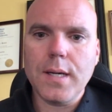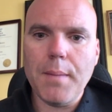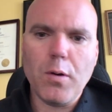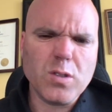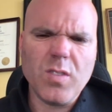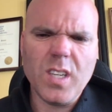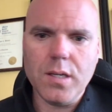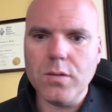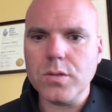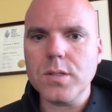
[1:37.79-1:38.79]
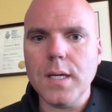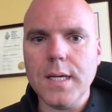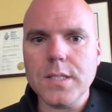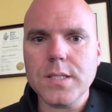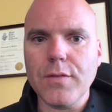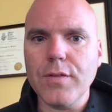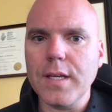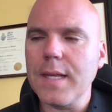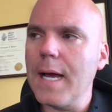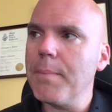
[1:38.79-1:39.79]
I post videos, stuff
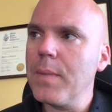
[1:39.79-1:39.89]
like that.